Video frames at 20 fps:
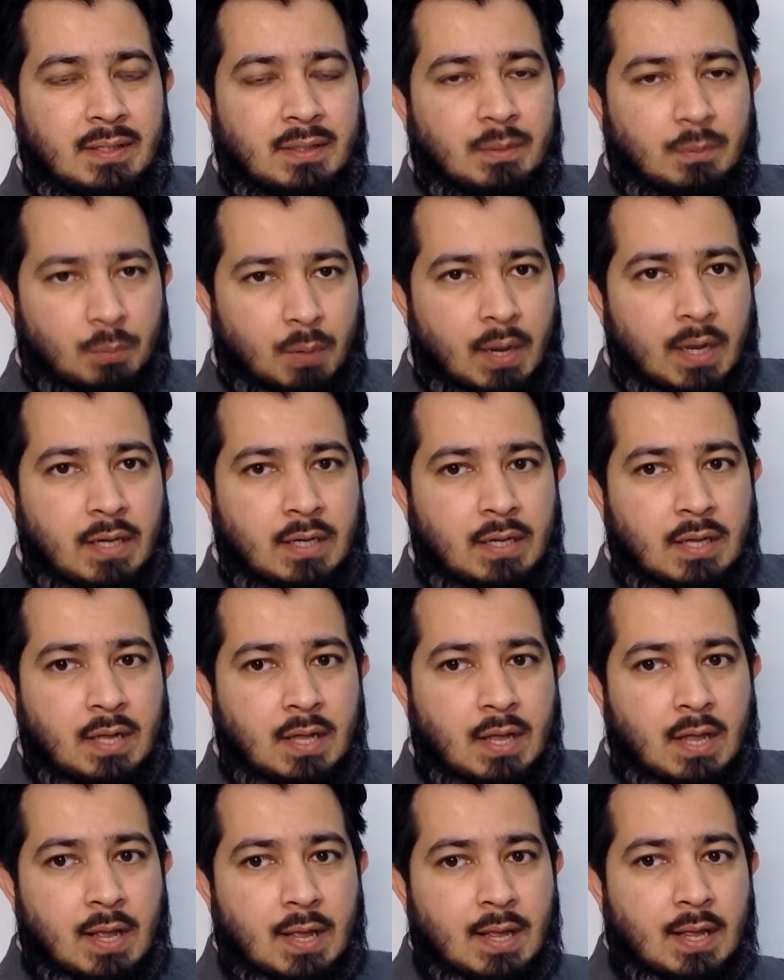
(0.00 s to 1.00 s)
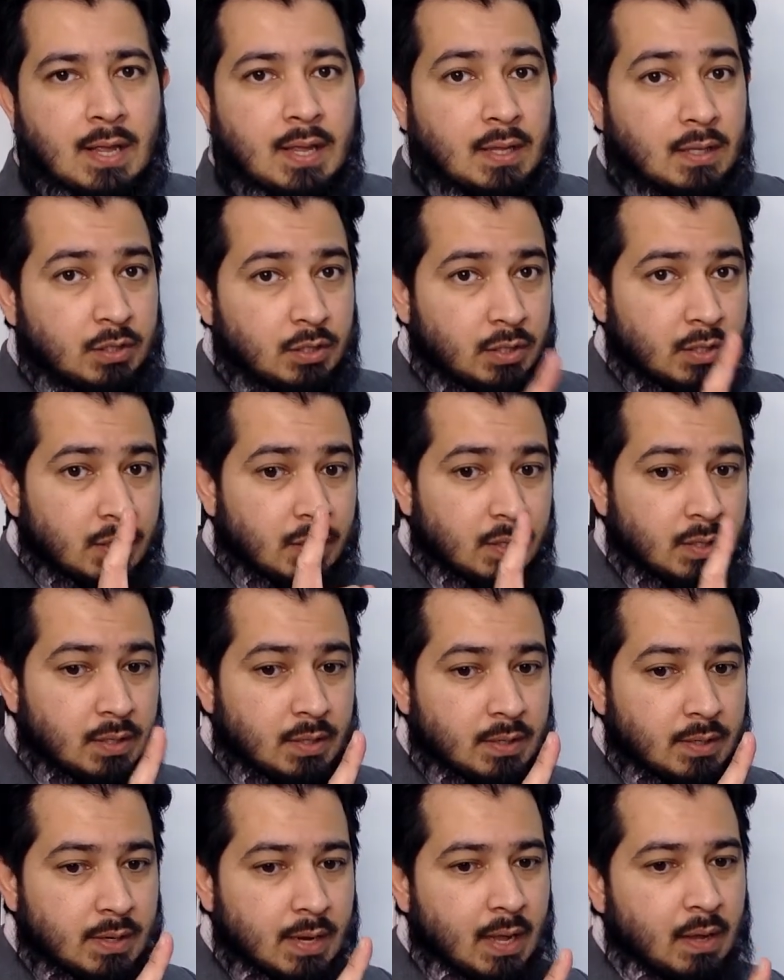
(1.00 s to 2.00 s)
Right?
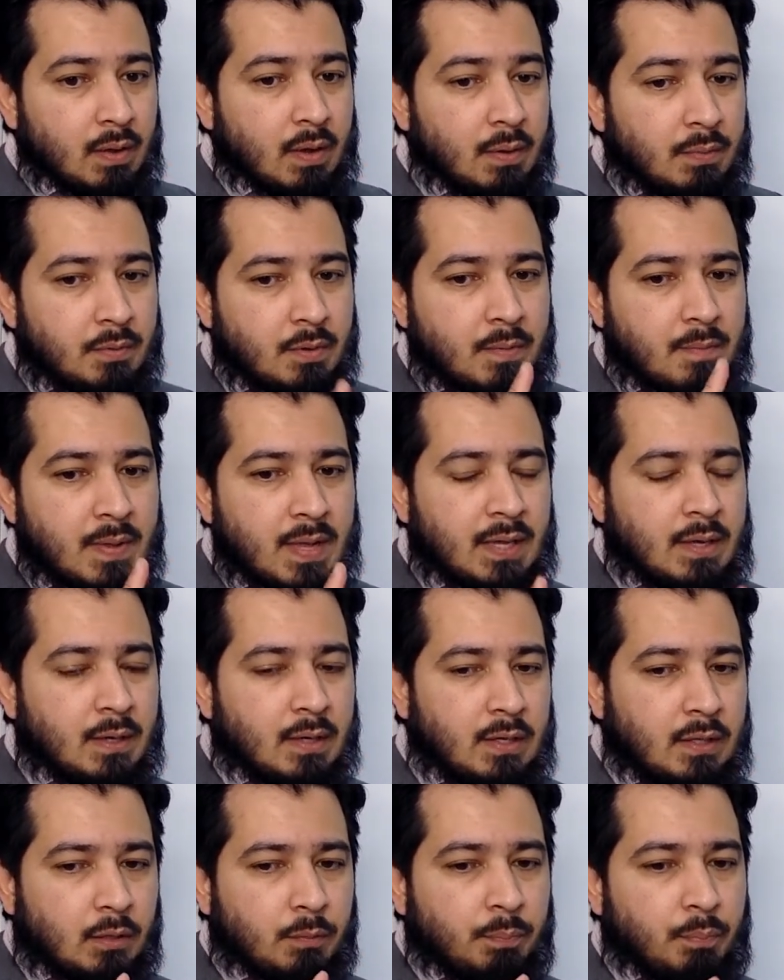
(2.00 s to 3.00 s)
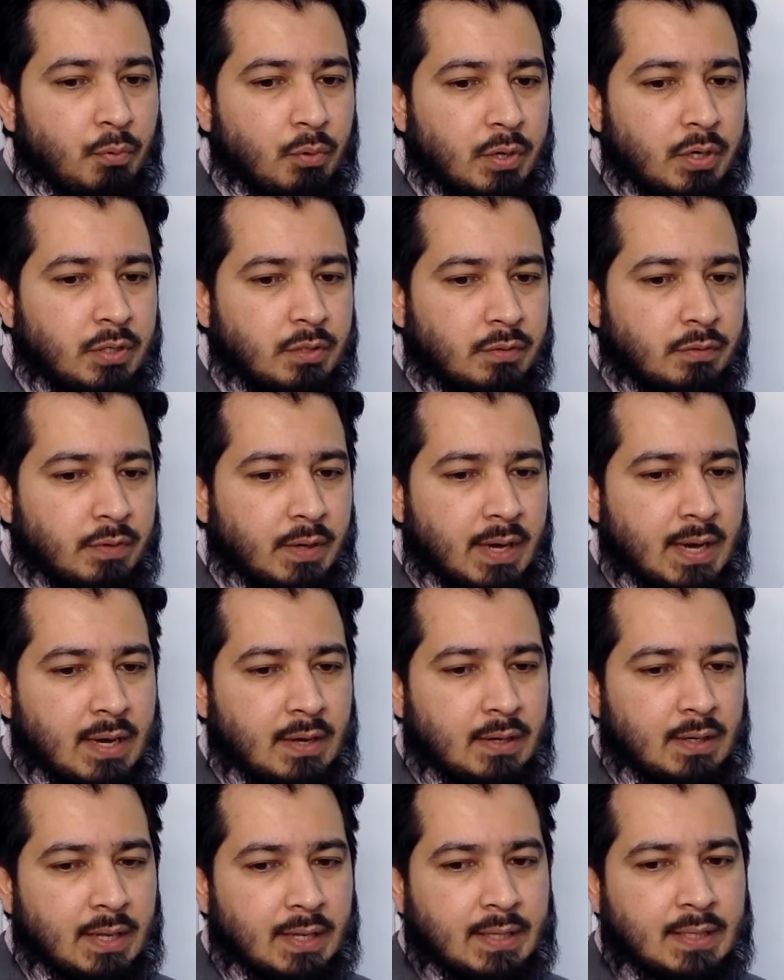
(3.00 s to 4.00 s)
Now, I'm going to make a little point over here,
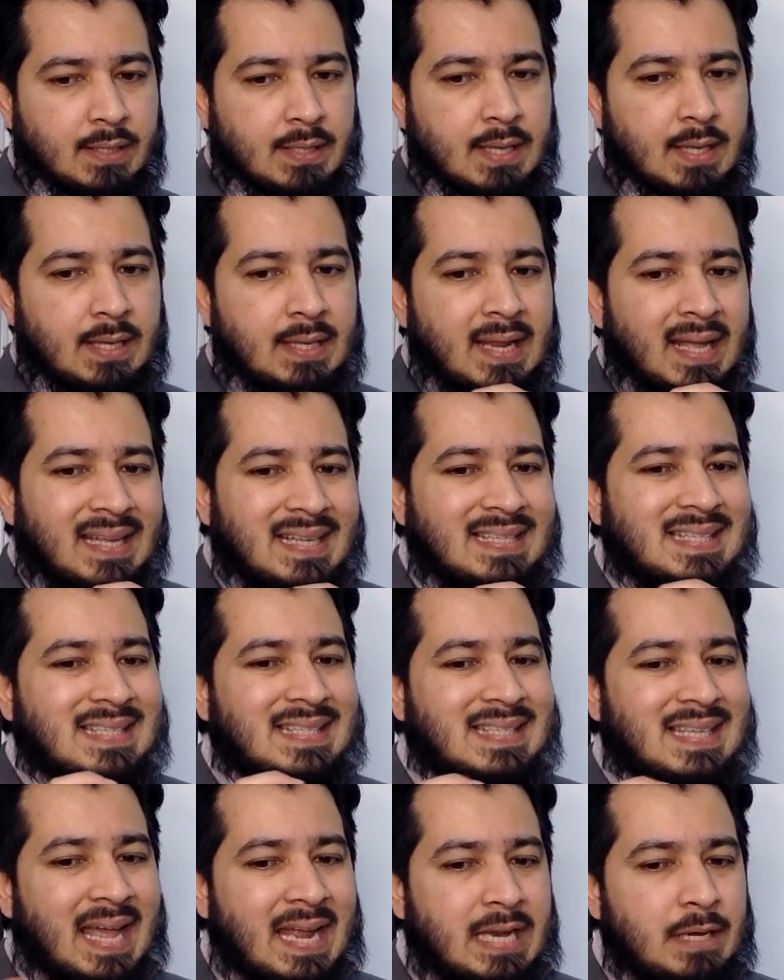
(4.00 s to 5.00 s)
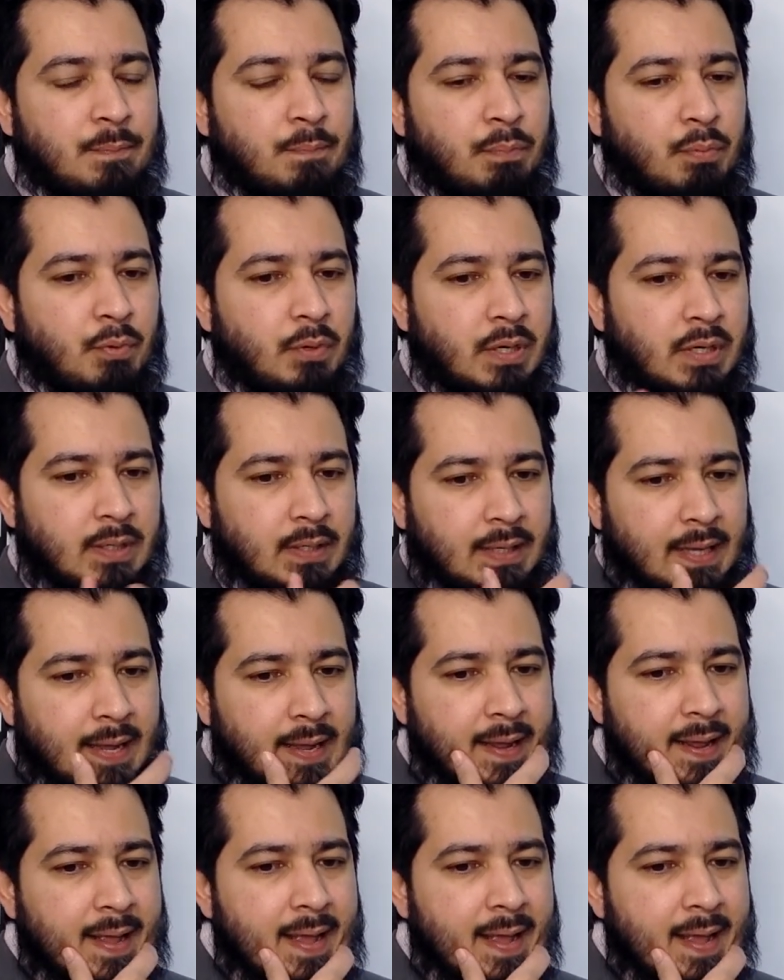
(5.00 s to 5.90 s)
like a side point, okay?